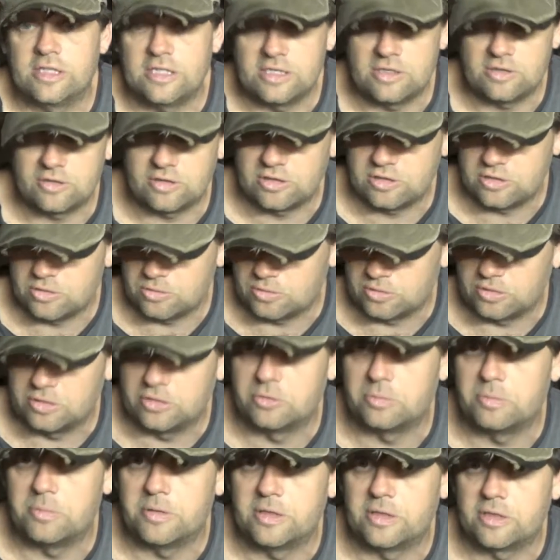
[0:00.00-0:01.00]
You could do a
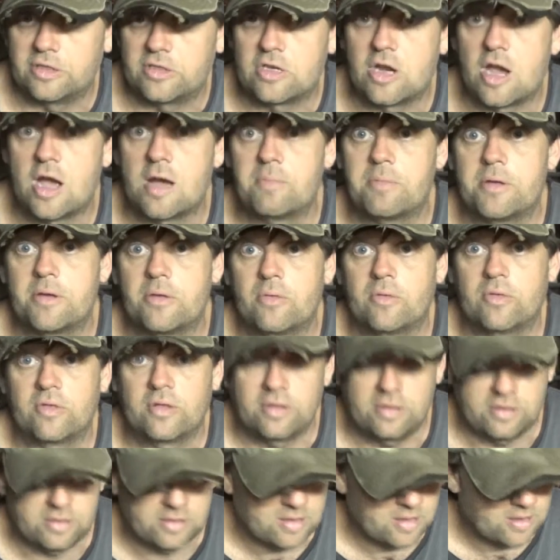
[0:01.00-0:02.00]
little bit of chopping with
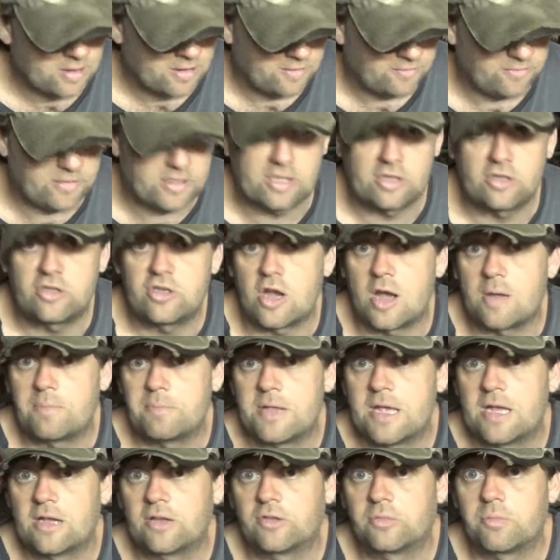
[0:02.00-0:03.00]
it if you had to chop
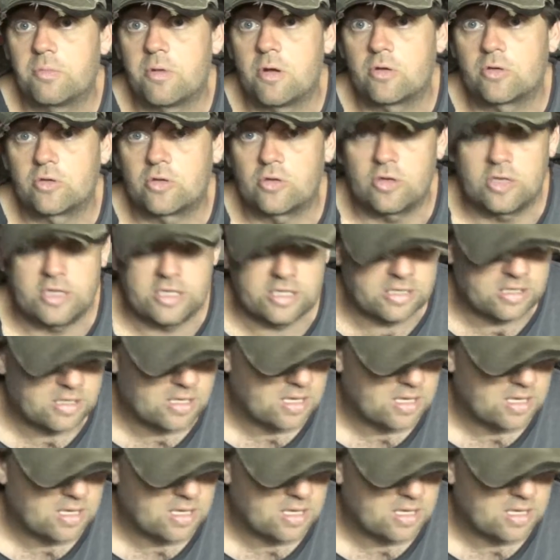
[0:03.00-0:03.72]
down a small tree.